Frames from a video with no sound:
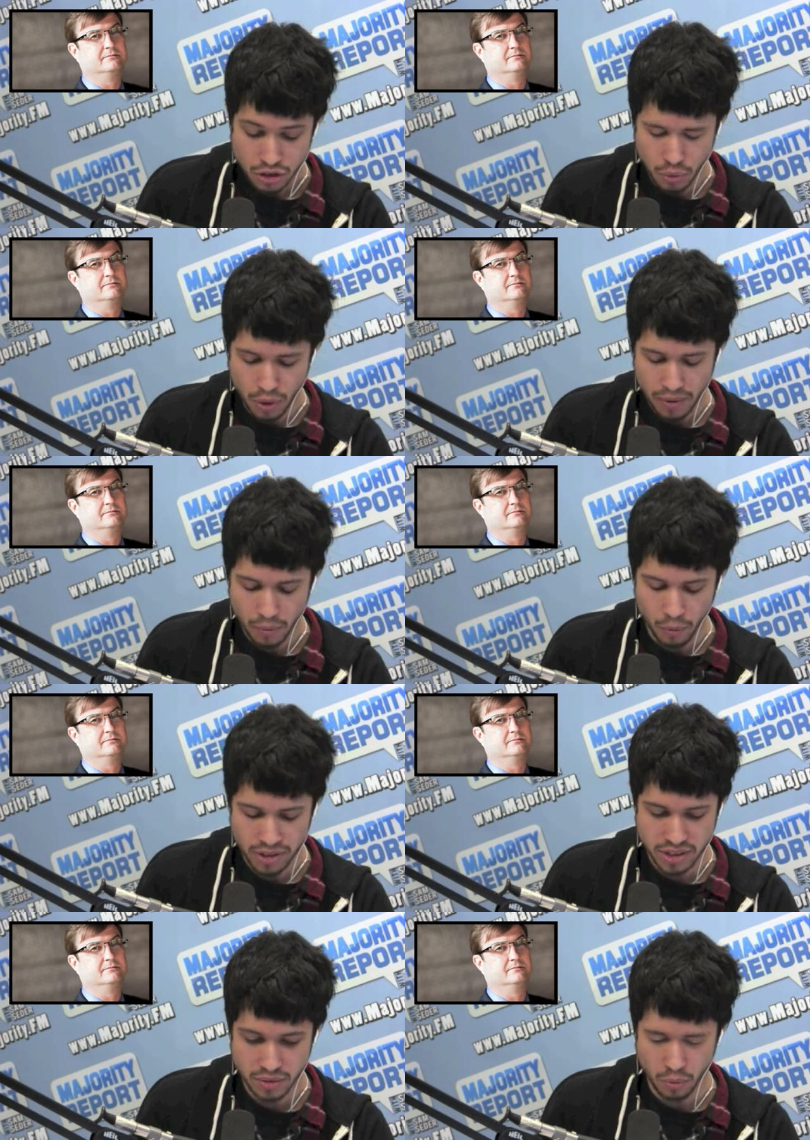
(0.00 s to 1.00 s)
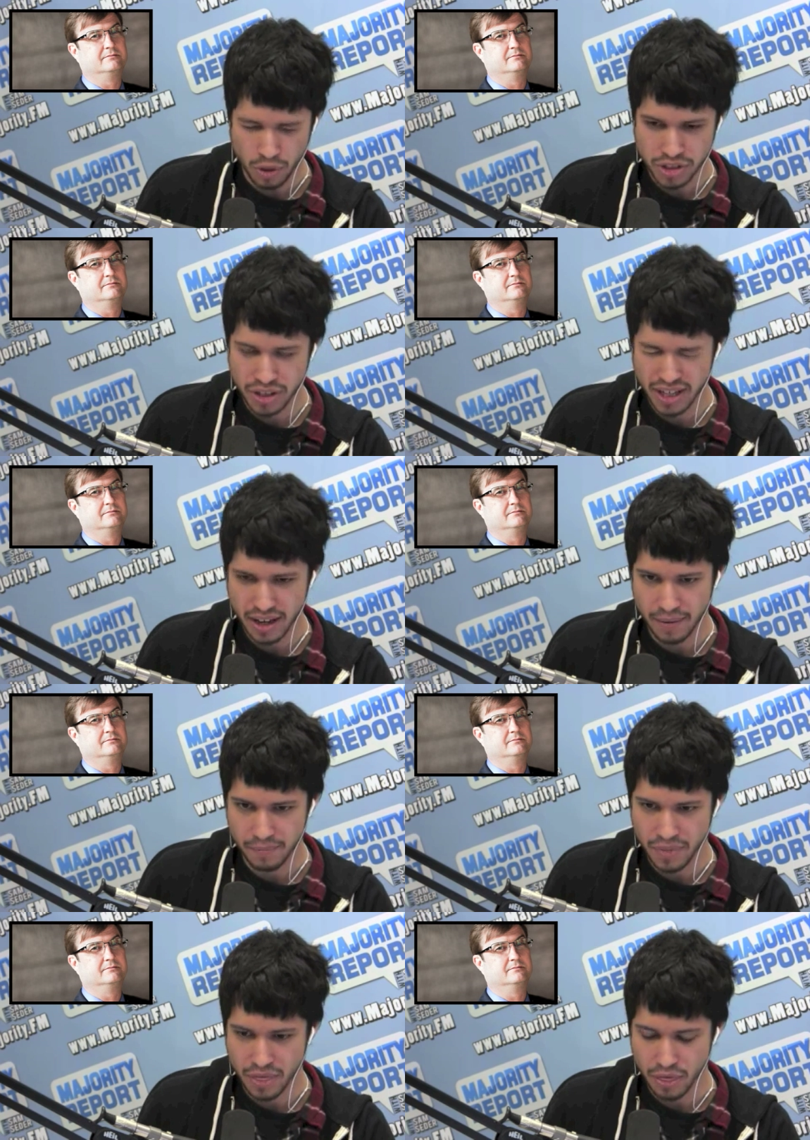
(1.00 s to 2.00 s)
Speaker 1: what what's what's the uh,
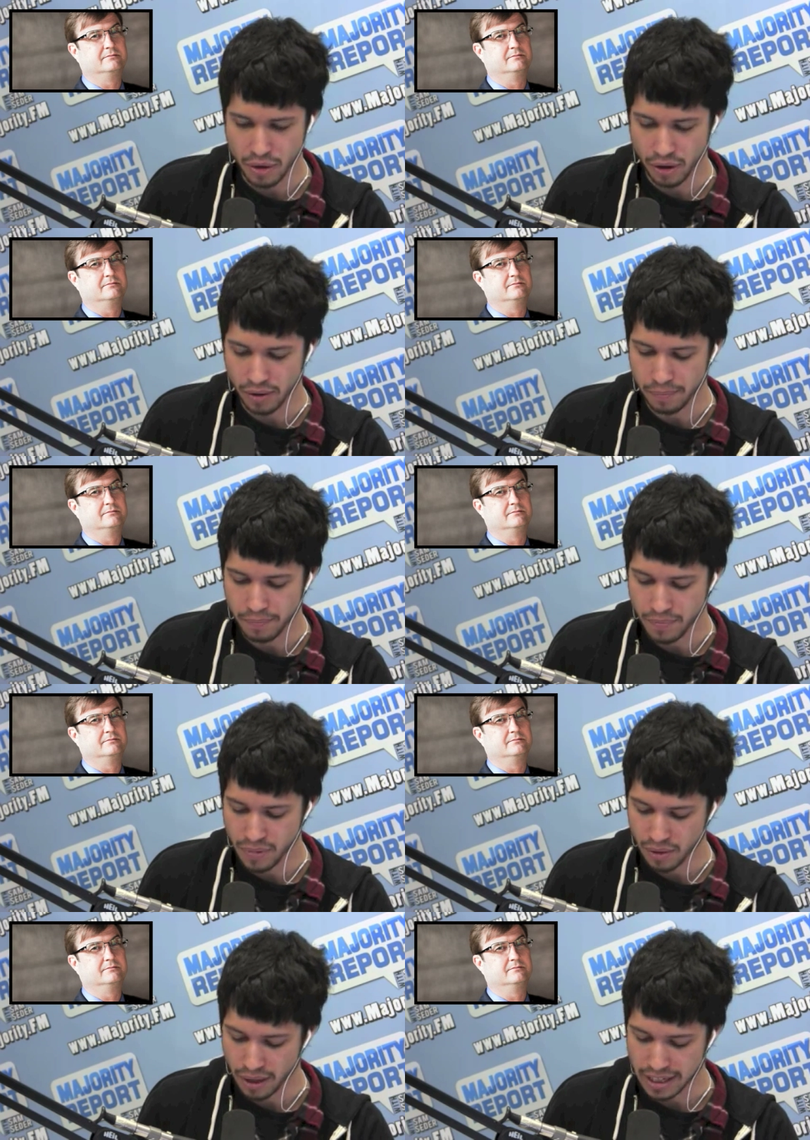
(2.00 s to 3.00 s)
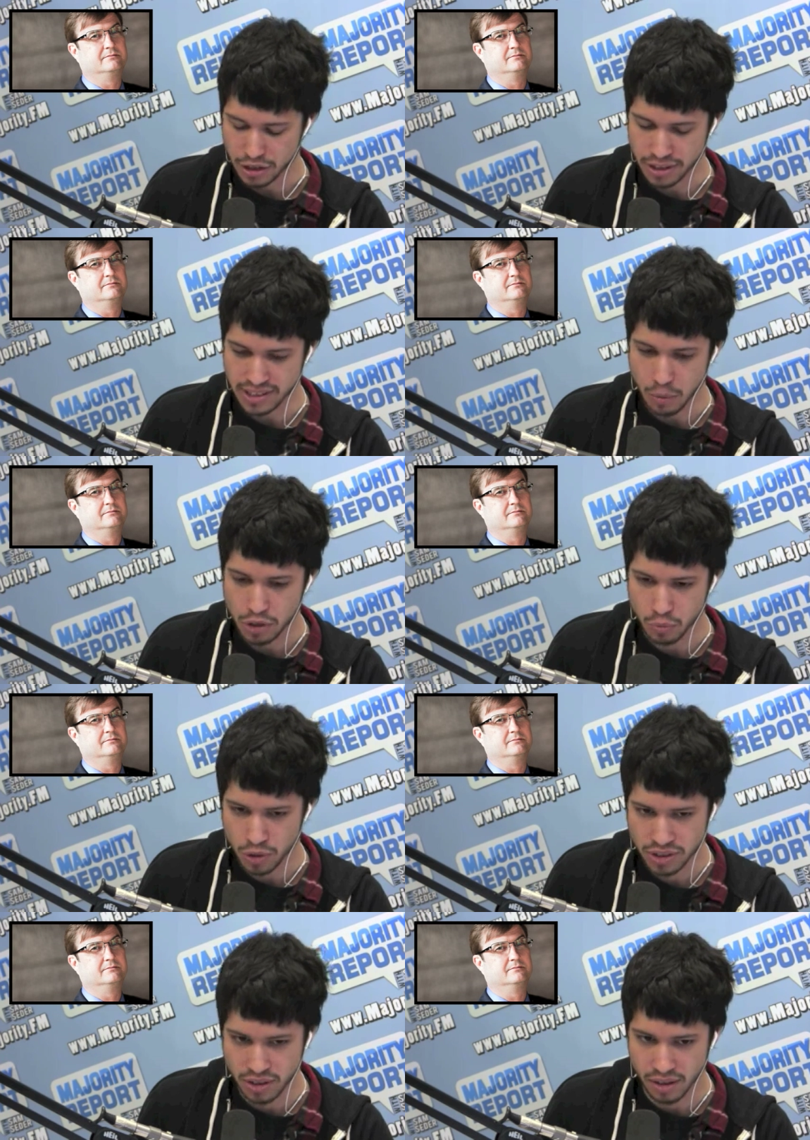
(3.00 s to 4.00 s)
the I guess you can say what's
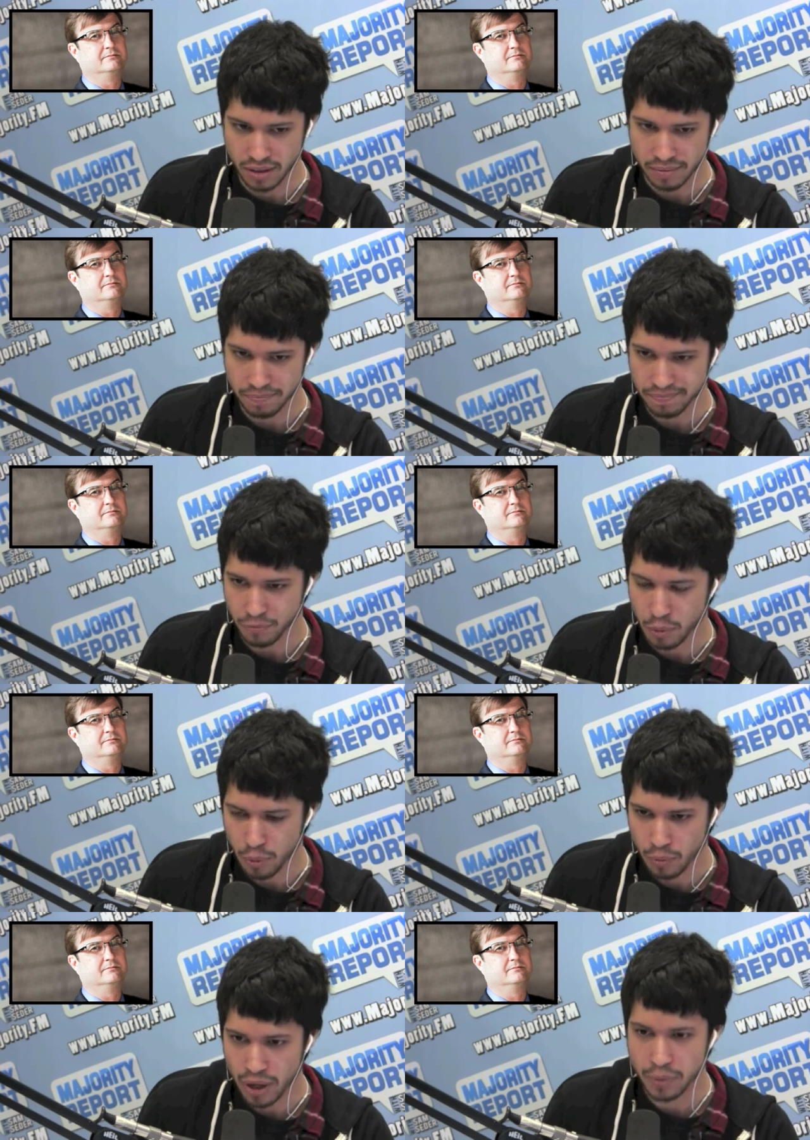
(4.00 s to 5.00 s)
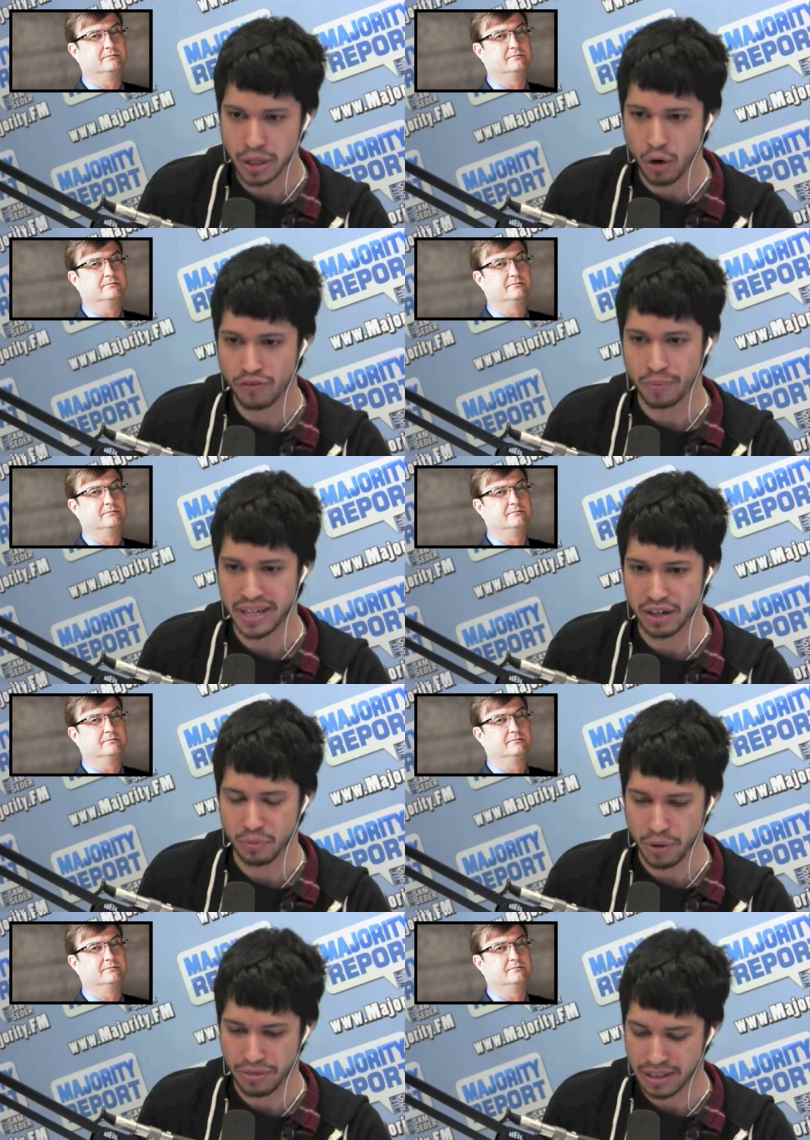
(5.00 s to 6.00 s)
what's the what, where we go from here
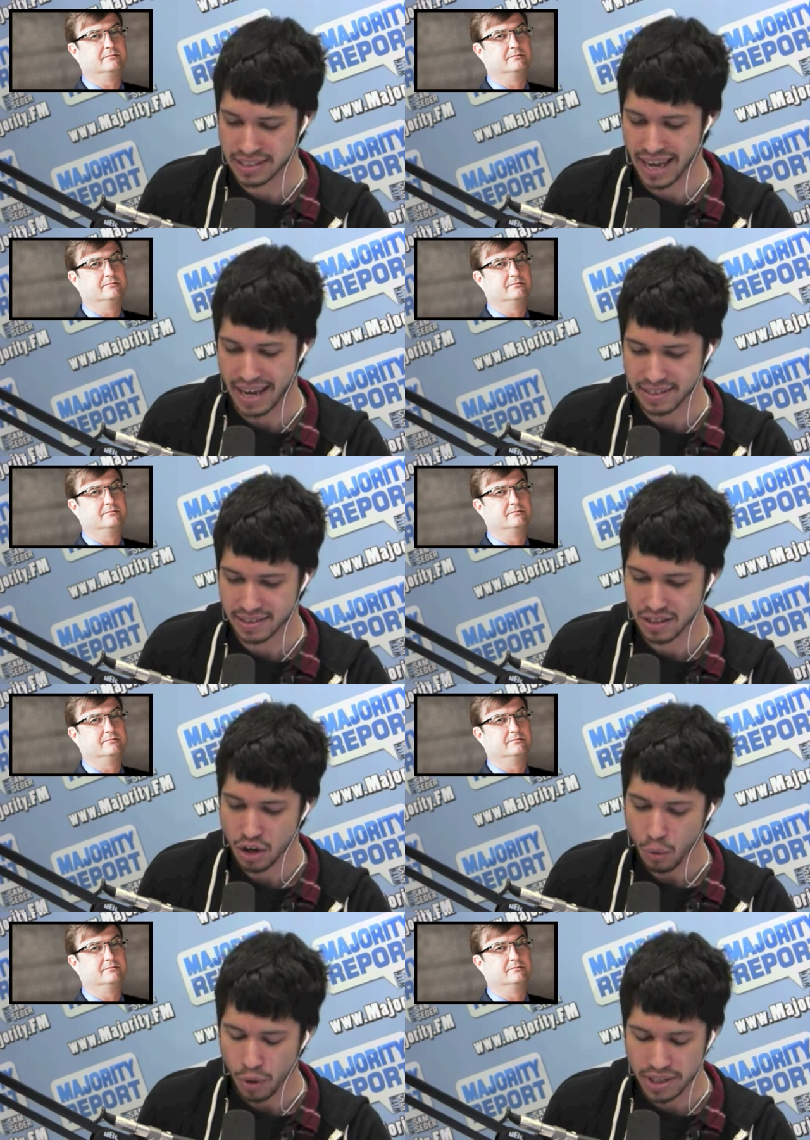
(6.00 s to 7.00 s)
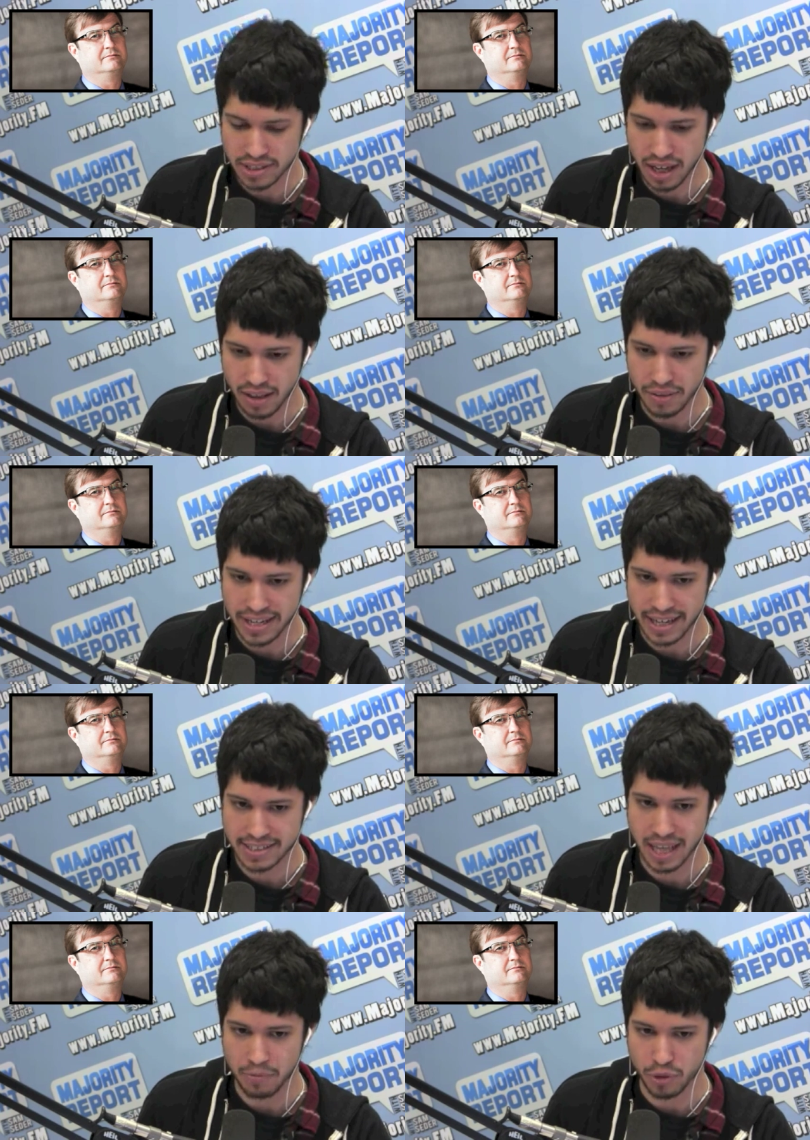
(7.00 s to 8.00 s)
with this case. What is uh, the next
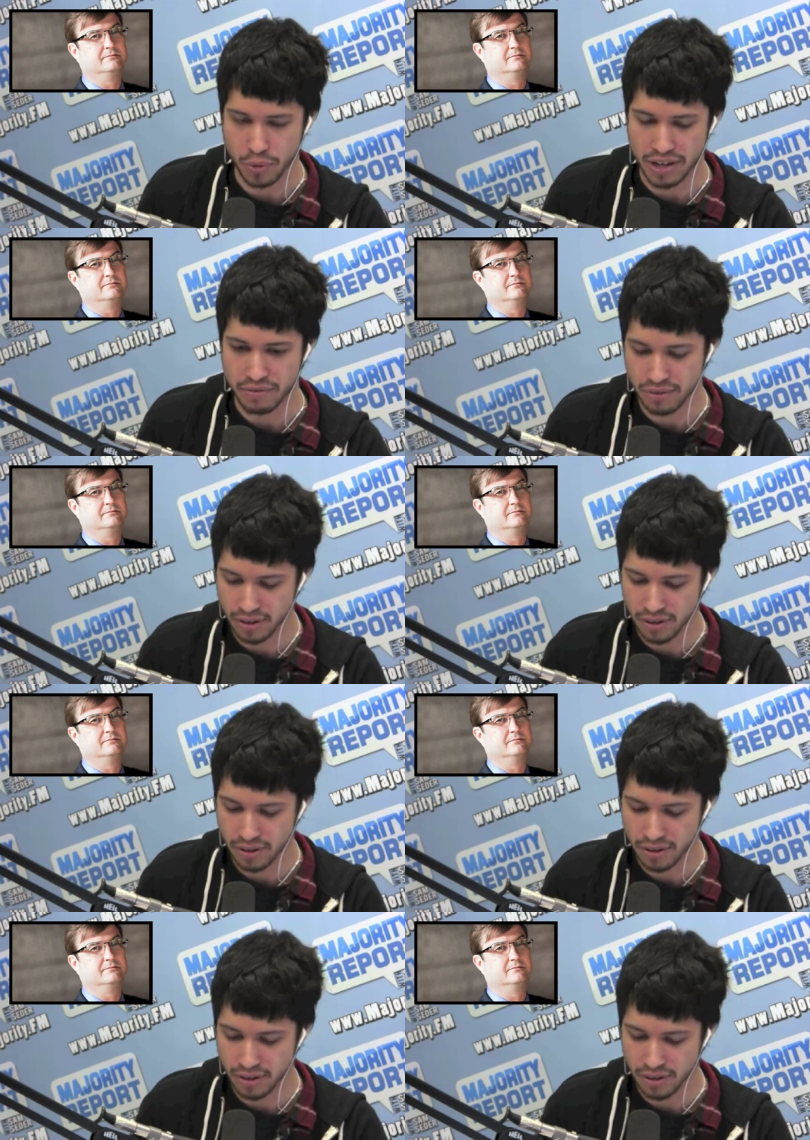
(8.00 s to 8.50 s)
well, step we, for Weev?